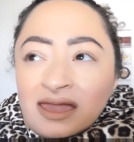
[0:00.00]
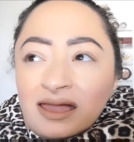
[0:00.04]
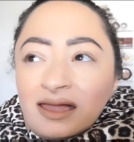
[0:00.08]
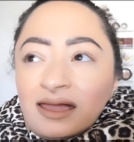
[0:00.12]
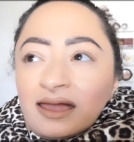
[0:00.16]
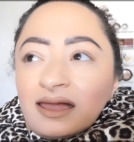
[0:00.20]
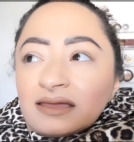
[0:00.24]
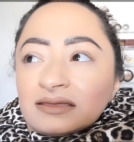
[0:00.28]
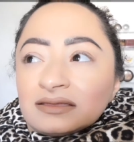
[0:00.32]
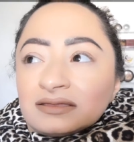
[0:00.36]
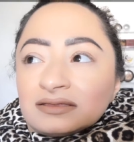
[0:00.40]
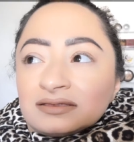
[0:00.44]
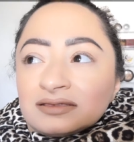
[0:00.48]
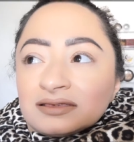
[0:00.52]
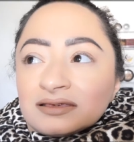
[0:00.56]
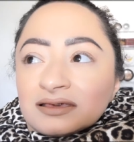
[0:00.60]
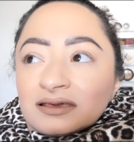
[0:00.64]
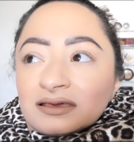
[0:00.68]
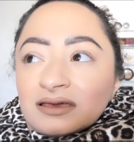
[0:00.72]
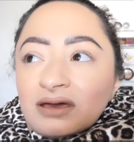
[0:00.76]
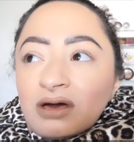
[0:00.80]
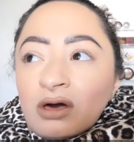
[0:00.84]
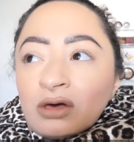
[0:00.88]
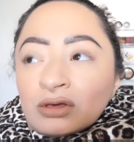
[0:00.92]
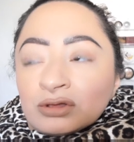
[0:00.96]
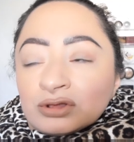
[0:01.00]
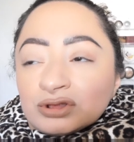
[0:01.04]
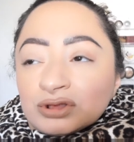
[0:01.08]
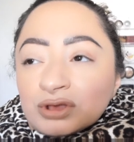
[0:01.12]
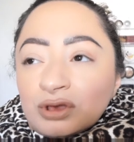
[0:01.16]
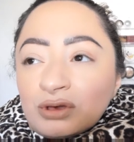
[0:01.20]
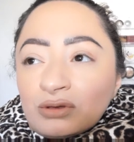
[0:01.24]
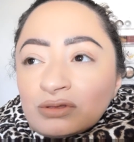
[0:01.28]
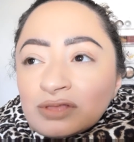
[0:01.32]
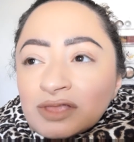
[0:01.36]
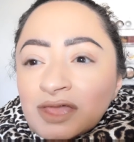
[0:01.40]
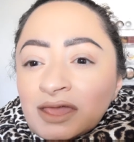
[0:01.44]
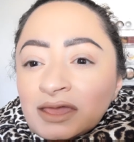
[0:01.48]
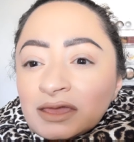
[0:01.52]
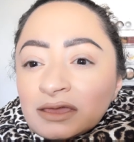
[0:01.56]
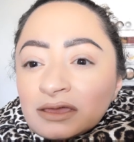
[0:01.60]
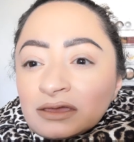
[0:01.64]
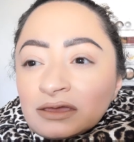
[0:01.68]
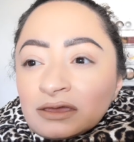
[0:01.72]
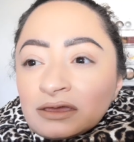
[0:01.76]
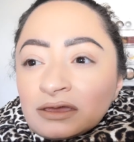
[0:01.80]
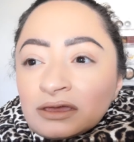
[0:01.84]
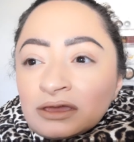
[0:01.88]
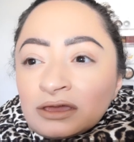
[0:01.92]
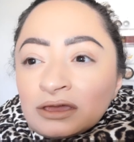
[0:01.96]
And also,
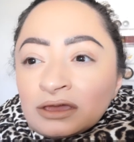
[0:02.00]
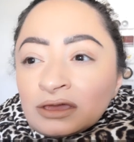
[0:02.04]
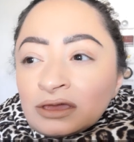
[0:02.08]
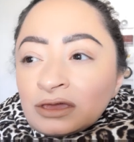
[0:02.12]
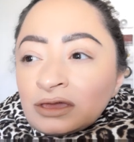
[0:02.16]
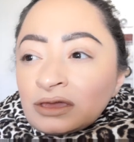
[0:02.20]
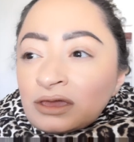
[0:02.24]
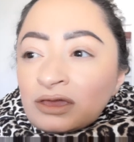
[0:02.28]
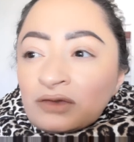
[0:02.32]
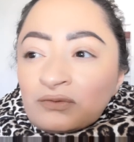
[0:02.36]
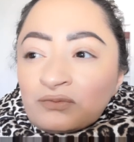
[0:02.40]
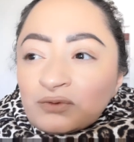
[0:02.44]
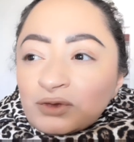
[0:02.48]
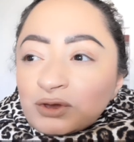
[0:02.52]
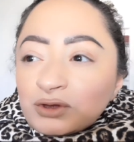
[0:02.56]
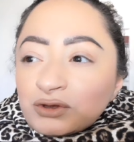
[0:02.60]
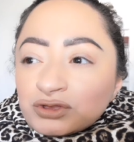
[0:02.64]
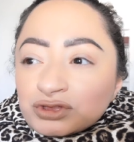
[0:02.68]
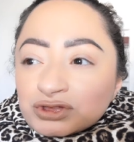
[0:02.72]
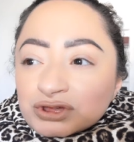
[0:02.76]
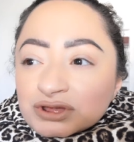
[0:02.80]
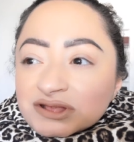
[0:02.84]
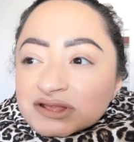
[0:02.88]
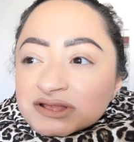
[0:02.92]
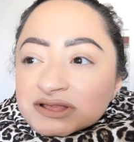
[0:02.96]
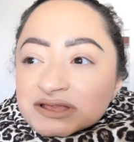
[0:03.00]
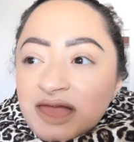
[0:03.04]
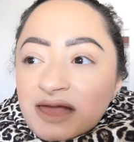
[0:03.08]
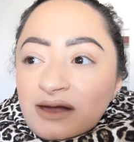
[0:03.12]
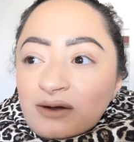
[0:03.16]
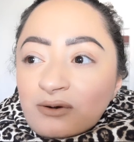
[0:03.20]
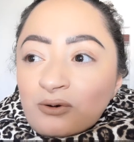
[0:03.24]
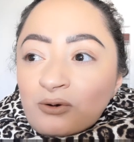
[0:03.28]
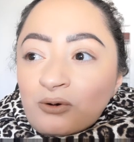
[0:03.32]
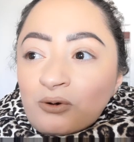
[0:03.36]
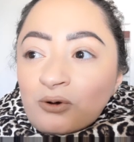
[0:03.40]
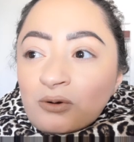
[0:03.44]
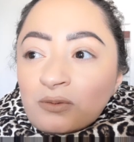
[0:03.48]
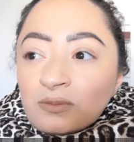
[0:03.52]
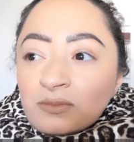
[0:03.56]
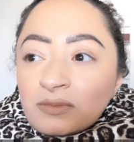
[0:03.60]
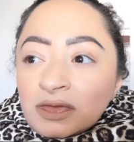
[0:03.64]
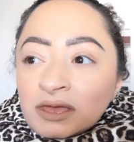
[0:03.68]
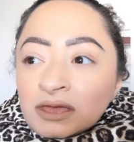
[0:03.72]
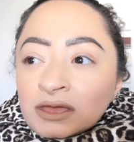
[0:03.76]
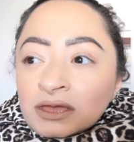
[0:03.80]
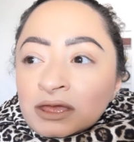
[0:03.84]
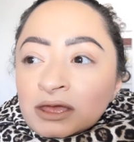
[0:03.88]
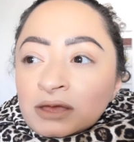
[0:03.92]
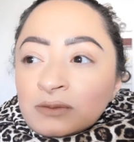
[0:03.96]
if you're just at home
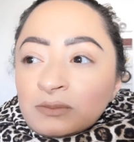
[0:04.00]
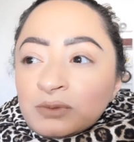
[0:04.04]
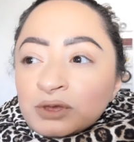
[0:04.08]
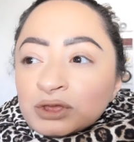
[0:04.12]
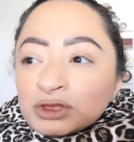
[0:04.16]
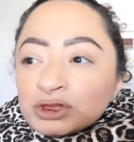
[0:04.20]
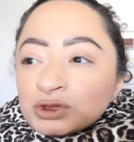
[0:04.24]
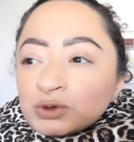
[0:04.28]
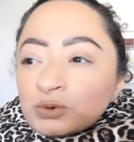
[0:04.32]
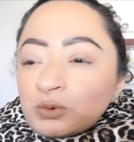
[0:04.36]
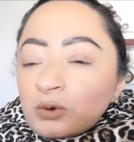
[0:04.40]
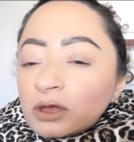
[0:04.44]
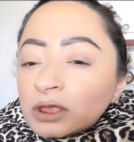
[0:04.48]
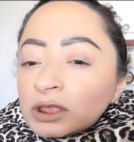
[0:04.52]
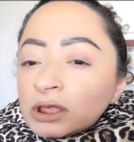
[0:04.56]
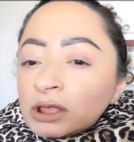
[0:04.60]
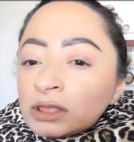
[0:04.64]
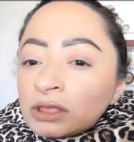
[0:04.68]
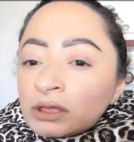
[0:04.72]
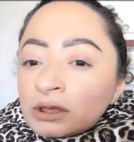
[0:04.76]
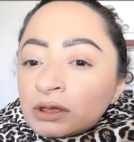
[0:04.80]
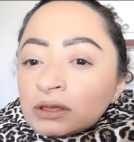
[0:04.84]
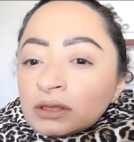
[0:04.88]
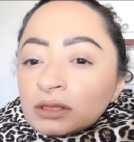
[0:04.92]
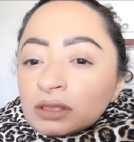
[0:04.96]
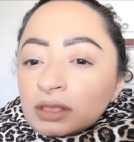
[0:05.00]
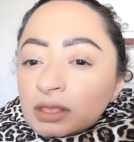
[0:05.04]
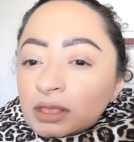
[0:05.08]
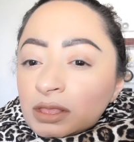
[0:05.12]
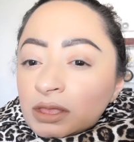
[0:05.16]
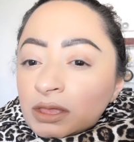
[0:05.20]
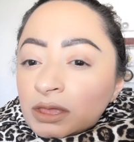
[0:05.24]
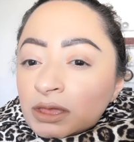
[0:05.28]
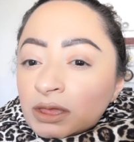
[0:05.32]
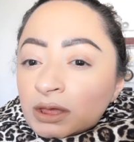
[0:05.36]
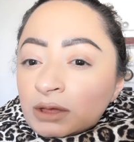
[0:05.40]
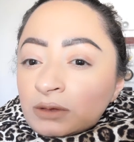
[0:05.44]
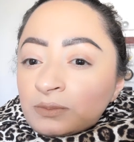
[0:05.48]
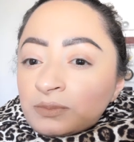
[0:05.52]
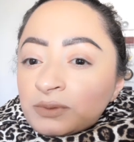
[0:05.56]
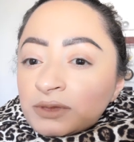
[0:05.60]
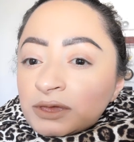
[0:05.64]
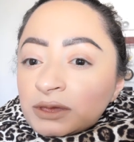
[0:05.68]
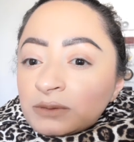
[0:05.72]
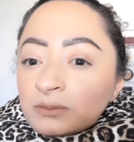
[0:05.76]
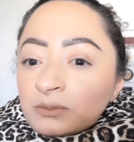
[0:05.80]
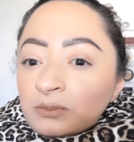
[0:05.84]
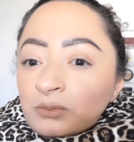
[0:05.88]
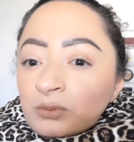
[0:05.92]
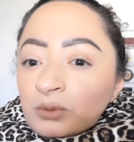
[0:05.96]
but you want to look a little
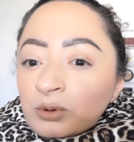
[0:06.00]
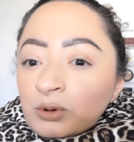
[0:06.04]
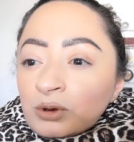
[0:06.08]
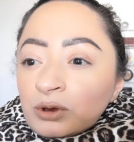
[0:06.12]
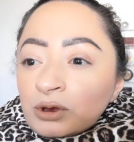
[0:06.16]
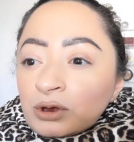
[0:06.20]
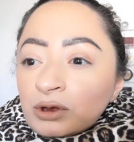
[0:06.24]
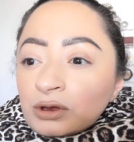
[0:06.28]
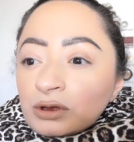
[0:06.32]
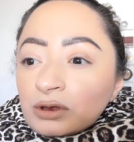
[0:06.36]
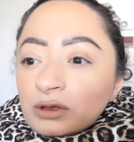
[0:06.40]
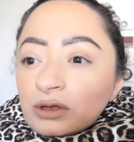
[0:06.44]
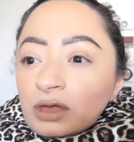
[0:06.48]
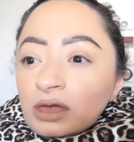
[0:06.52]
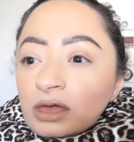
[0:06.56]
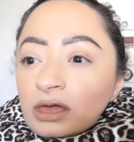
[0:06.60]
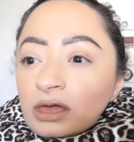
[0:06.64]
bit more